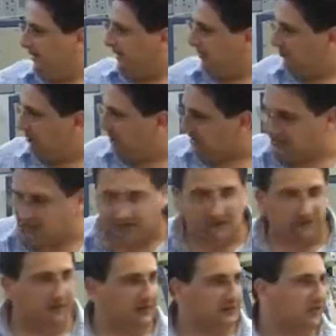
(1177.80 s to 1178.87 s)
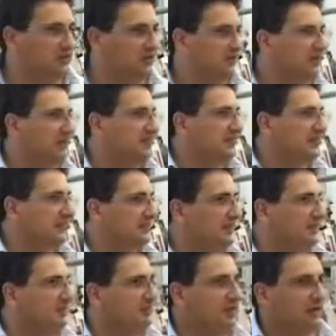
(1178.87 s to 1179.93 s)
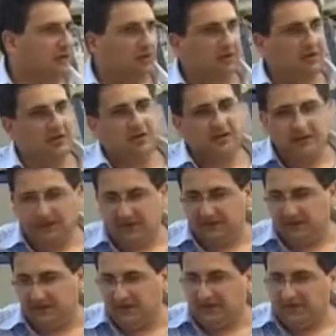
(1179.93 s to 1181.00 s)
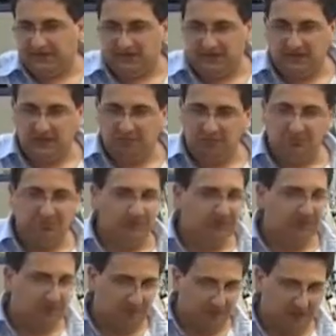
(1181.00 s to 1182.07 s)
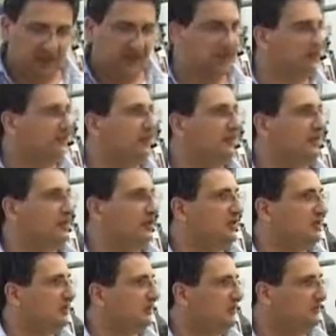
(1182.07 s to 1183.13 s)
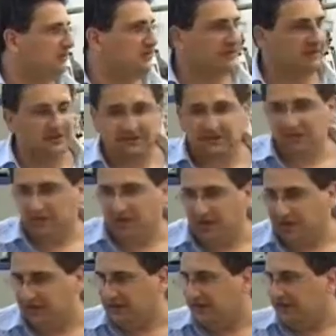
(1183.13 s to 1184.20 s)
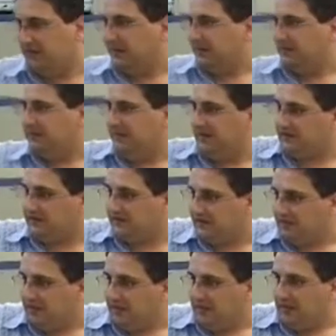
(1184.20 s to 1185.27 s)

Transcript: A big advantage of this system, or rather some big advantages of this system, are that